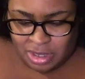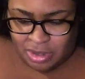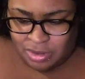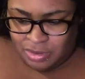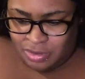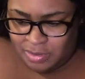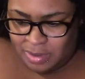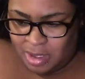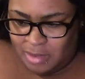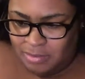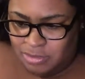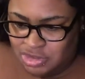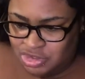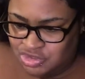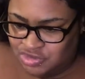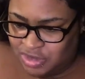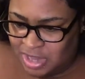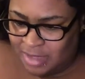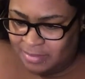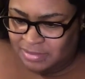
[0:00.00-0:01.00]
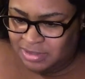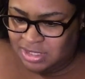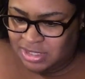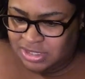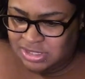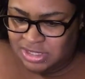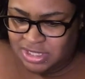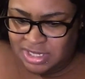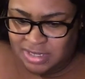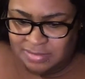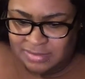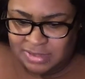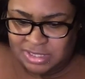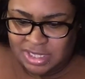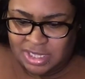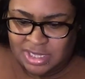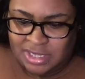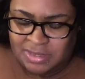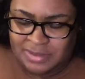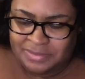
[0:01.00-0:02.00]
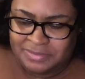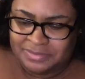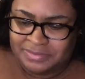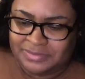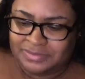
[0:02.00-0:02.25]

Oh, almost dropped the damn thing.